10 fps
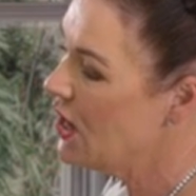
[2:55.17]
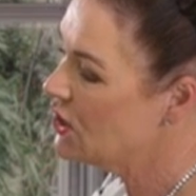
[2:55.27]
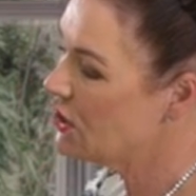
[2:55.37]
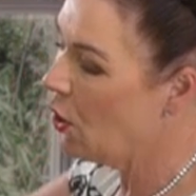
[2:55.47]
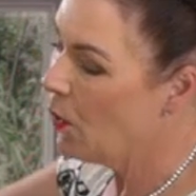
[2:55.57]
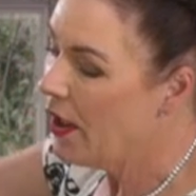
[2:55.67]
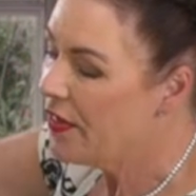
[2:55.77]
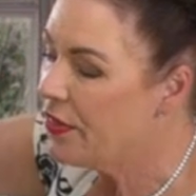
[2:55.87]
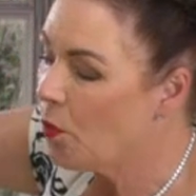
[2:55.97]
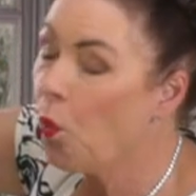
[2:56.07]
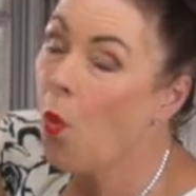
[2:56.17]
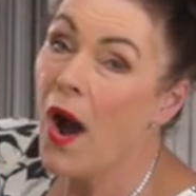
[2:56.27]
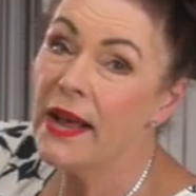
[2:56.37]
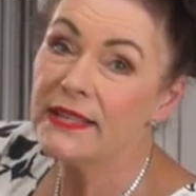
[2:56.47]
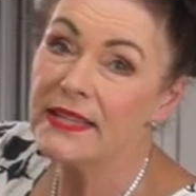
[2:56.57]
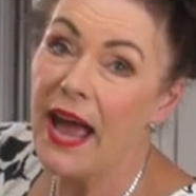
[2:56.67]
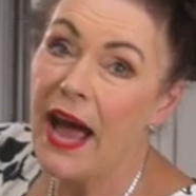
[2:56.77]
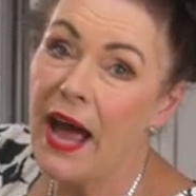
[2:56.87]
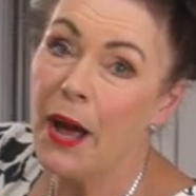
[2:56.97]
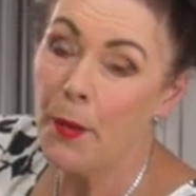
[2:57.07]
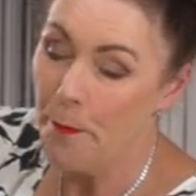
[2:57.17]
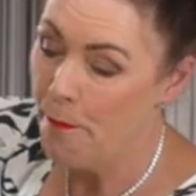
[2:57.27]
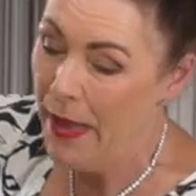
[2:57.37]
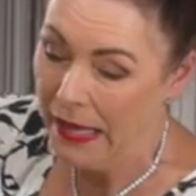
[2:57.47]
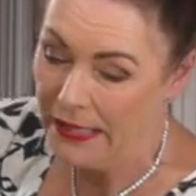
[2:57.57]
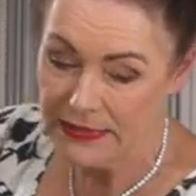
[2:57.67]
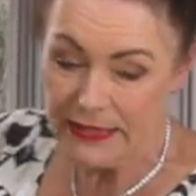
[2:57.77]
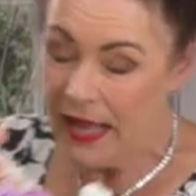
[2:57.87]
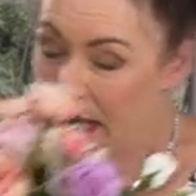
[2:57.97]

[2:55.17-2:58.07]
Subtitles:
so the whites are balanced.